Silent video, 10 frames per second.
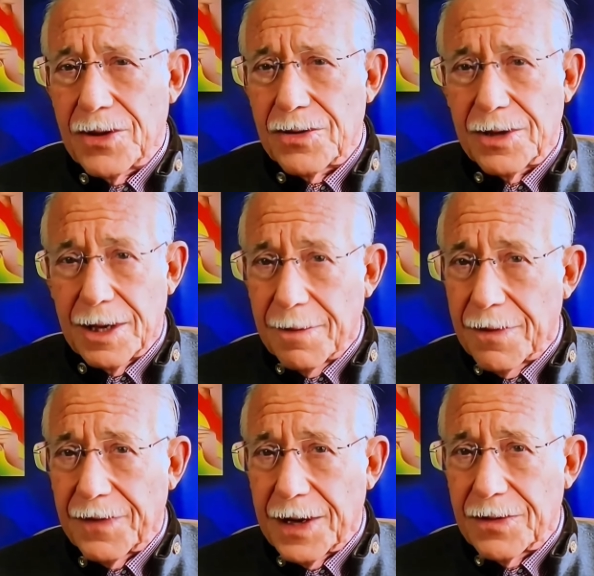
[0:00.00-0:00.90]
A number of
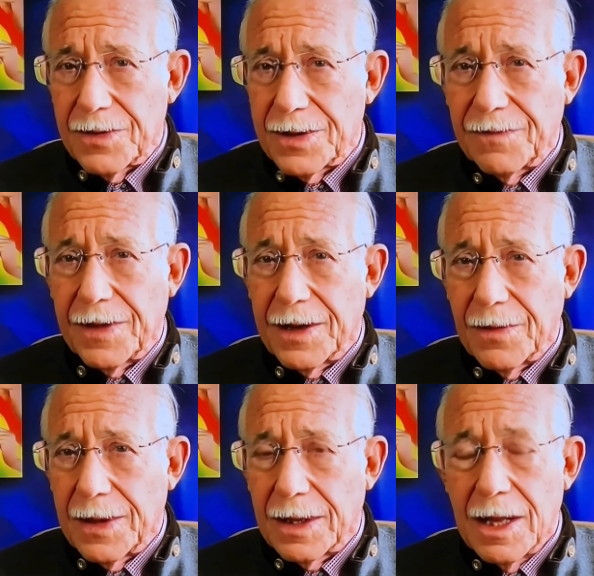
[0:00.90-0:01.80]
countries have done it
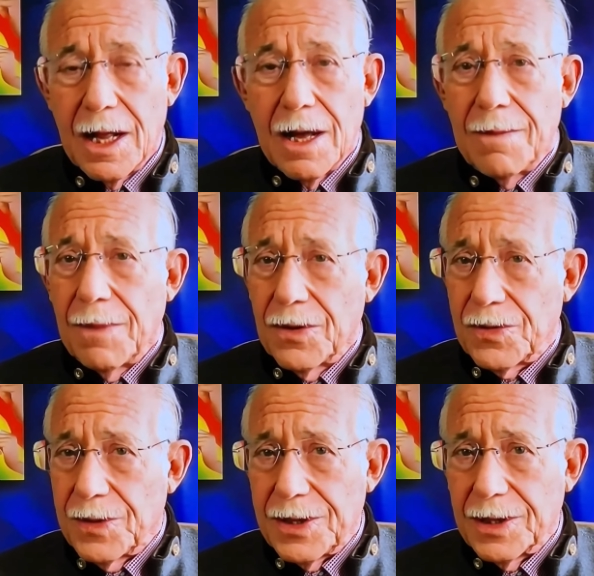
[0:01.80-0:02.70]
well. Most
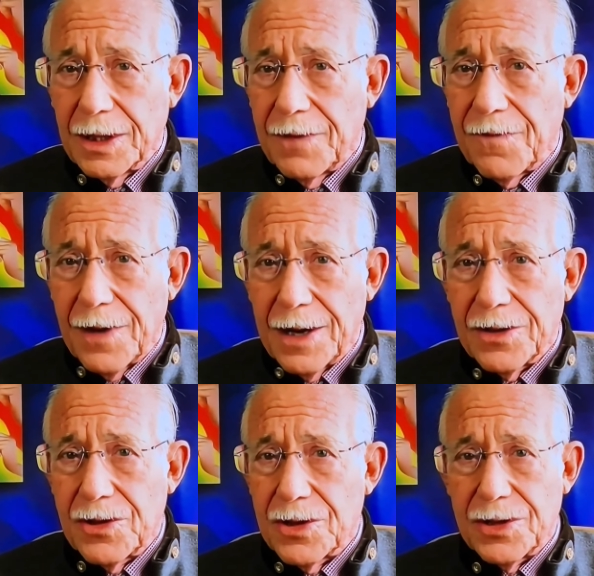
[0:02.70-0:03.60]
recently, France
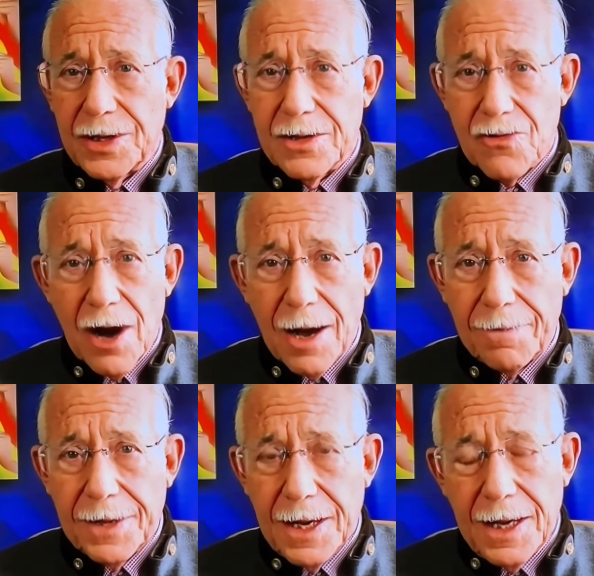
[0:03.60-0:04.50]
just dropped
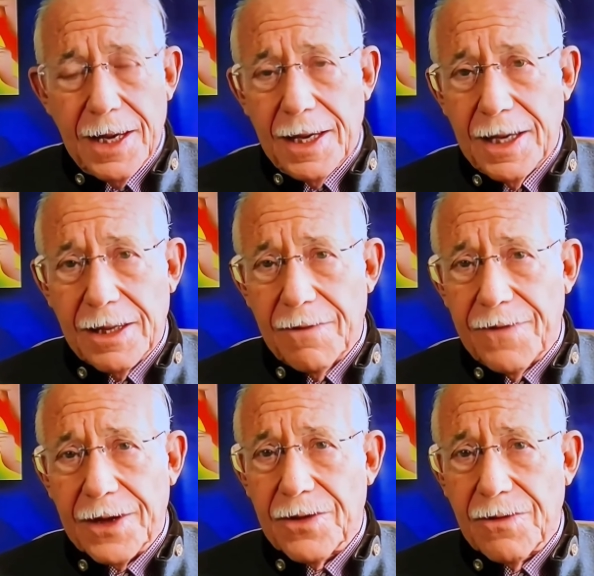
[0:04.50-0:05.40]
its
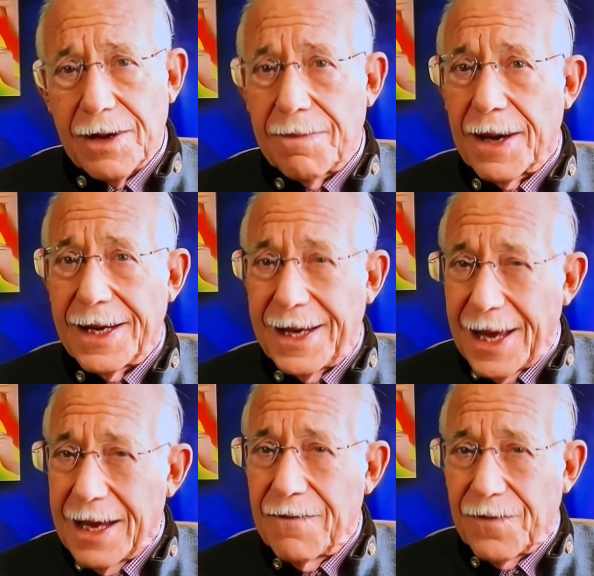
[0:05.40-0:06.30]
infection rate by
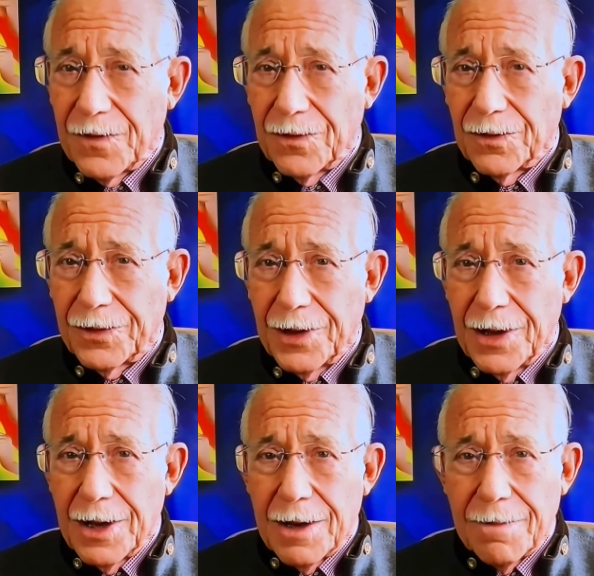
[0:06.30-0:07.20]
tenfold
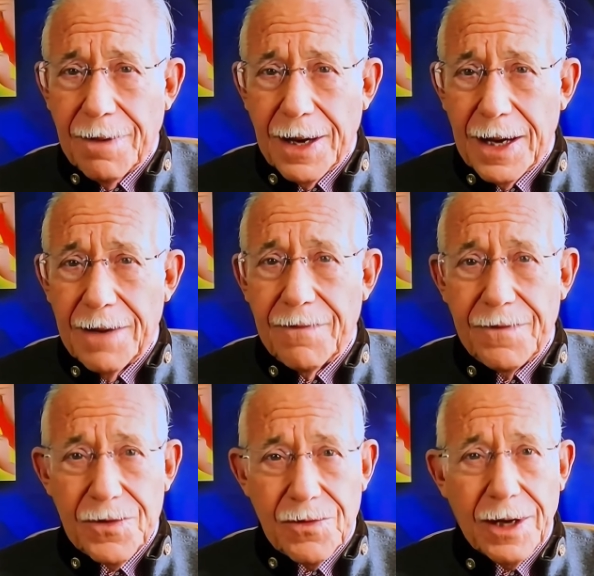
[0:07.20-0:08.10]
by
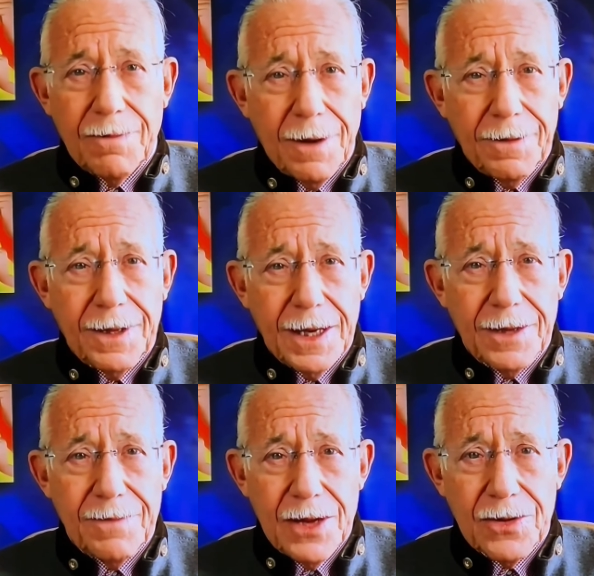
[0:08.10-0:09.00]
strict public health
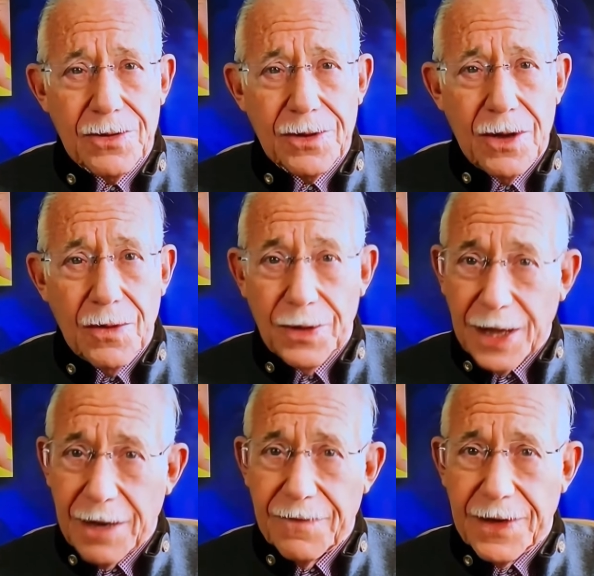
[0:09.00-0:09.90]
measures. Without a
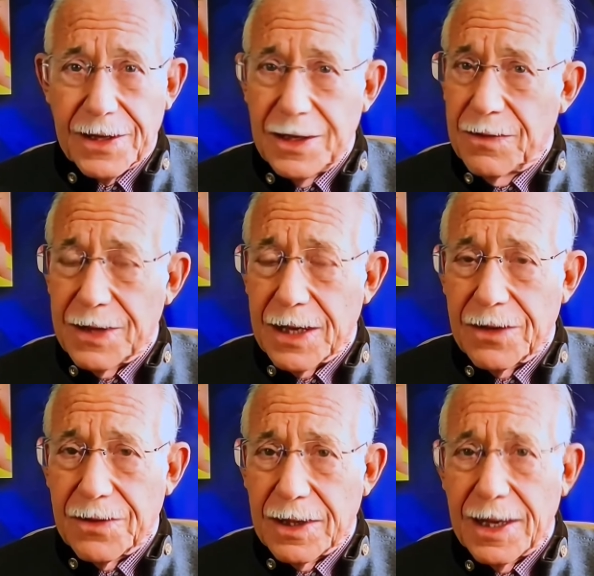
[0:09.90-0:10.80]
vaccine, without a
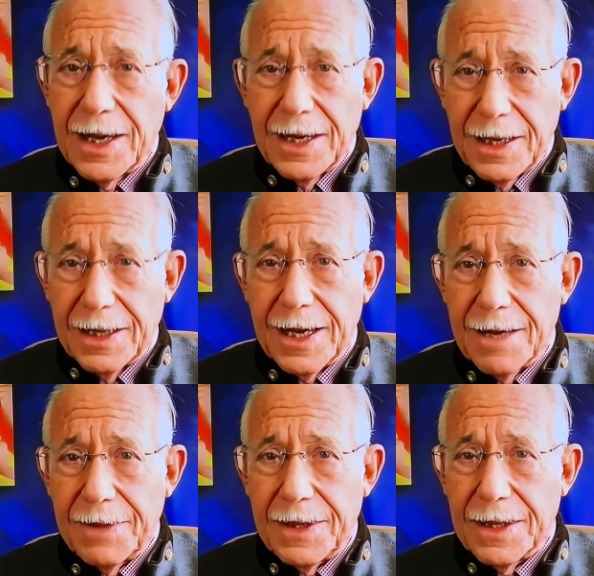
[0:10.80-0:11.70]
drug, it can be
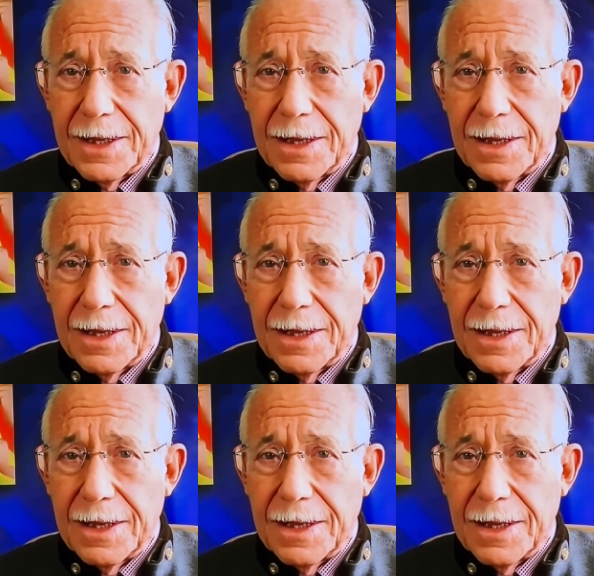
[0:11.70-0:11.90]
done.